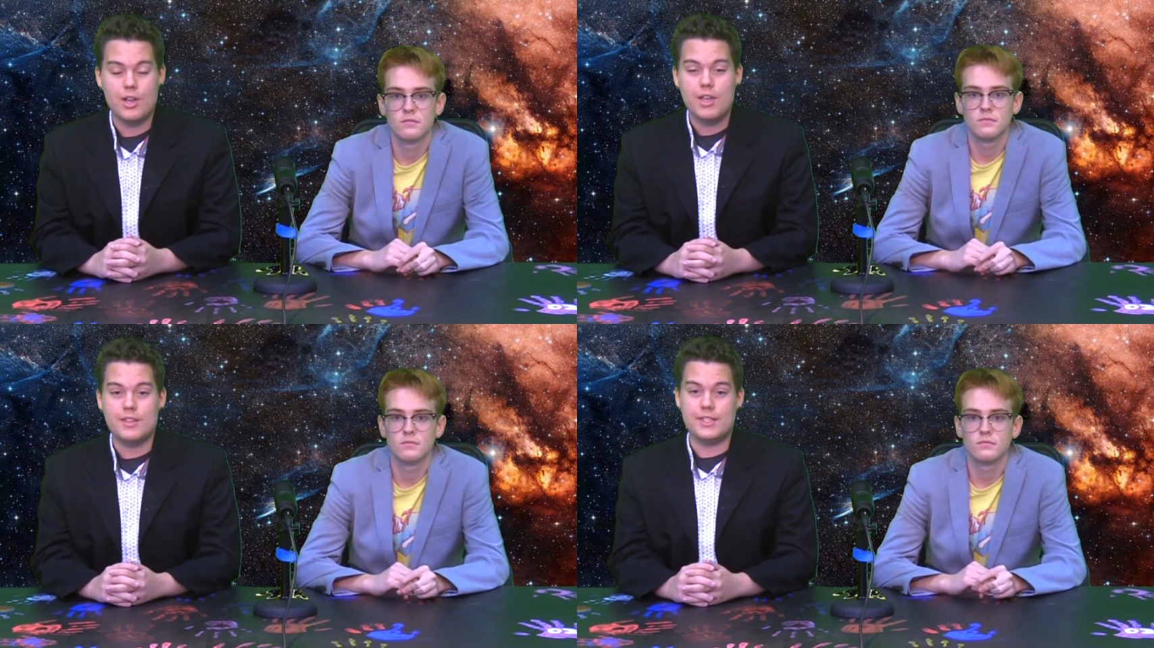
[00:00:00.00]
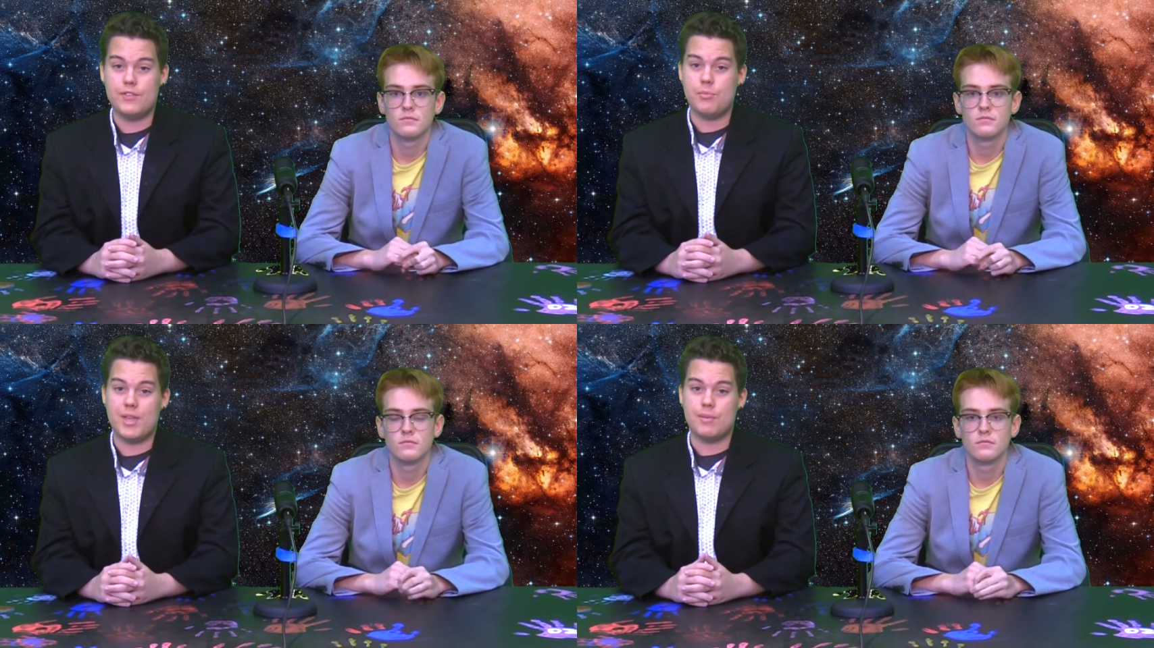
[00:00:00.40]
Speaker 1: The
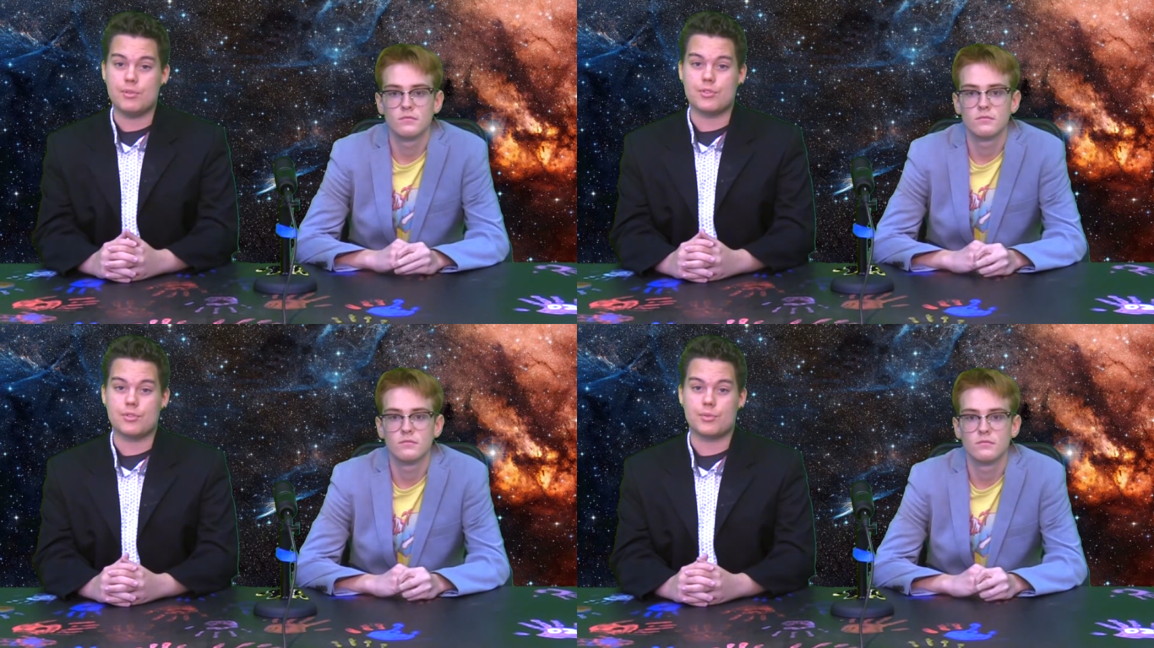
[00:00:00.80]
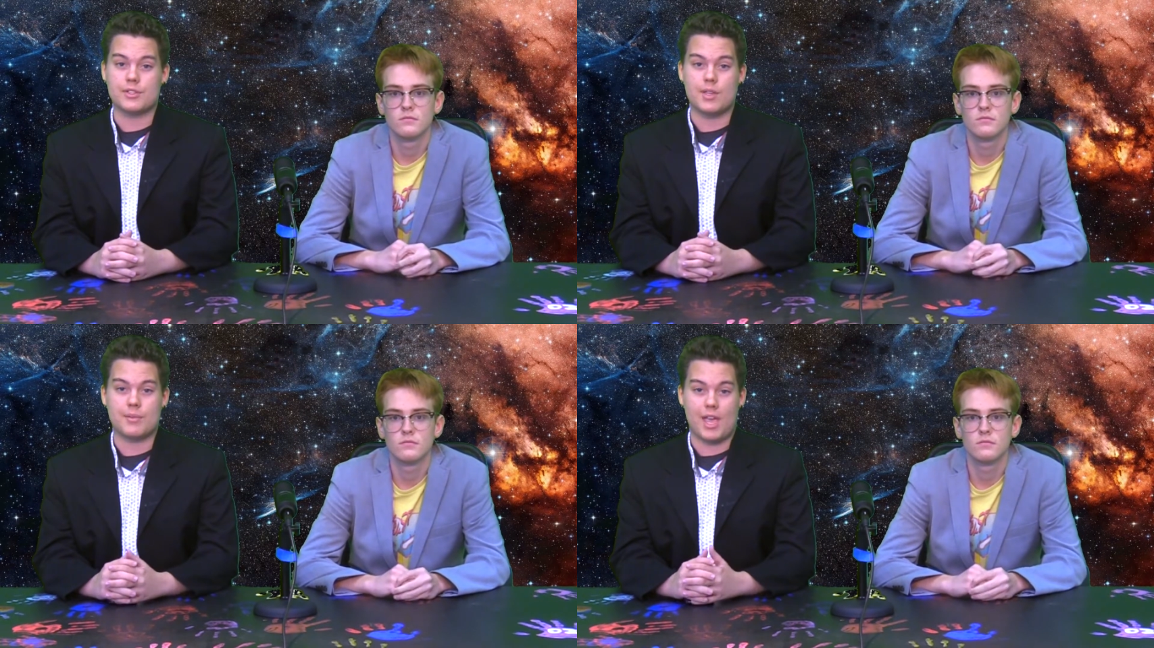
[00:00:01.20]
CV Band Boosters will
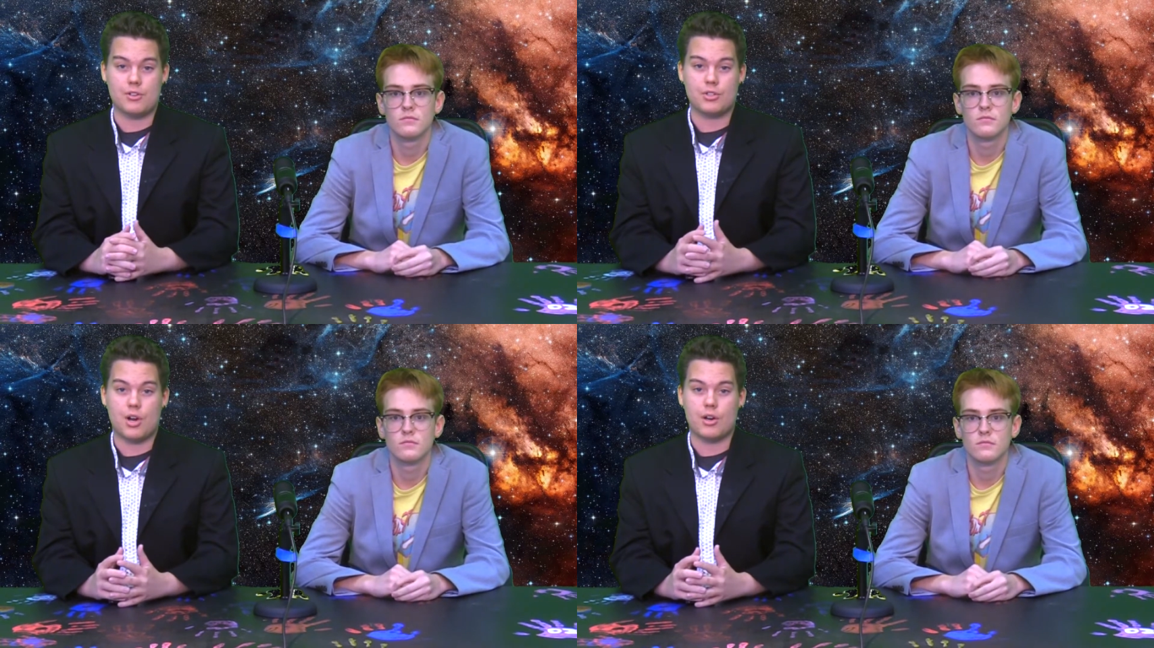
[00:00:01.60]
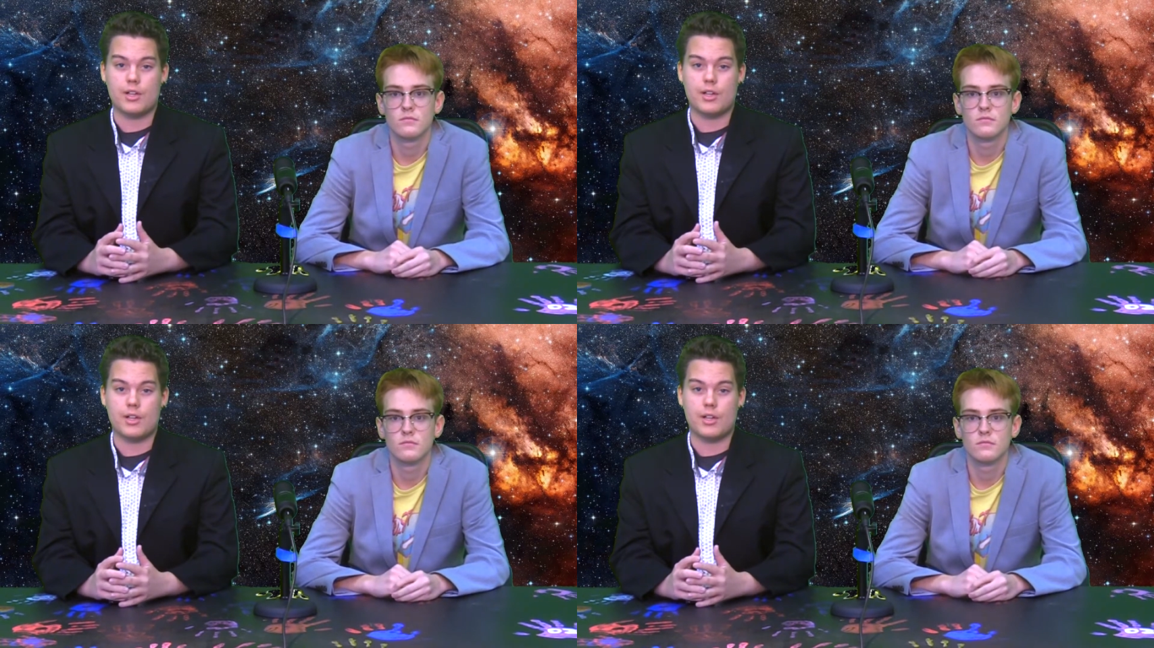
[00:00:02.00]
accept cash or card,